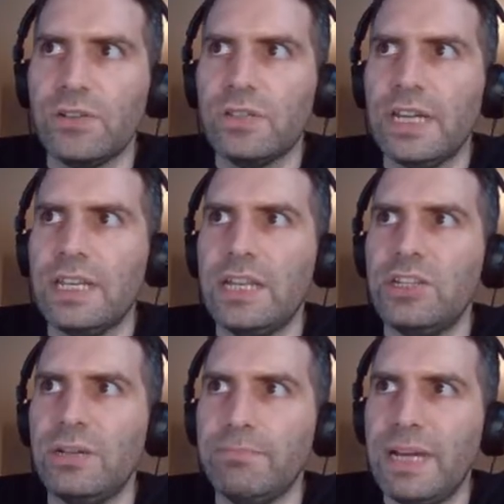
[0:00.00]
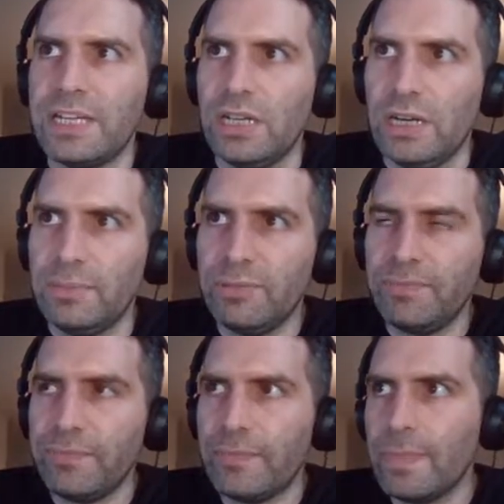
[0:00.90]
on, and then jump back up.
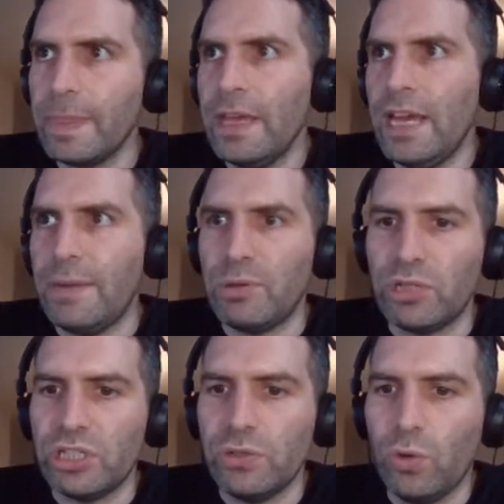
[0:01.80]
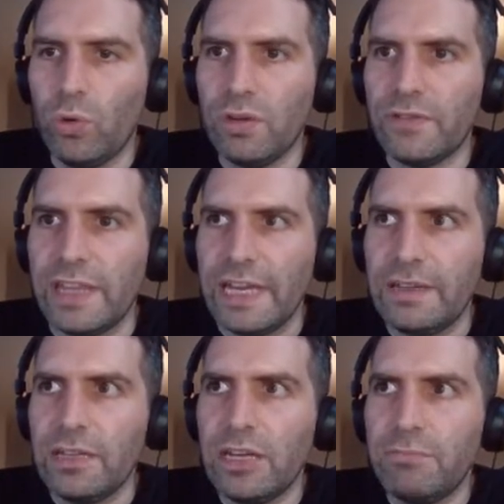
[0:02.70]
And we want to do all of that
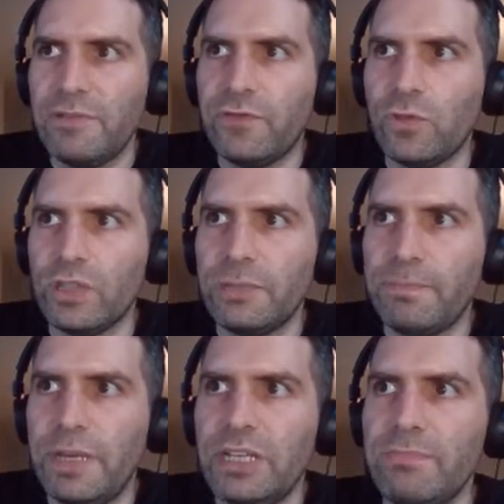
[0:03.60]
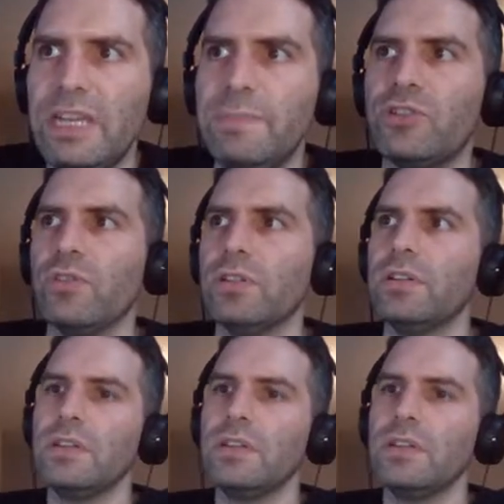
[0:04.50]
before this pink Amoebatron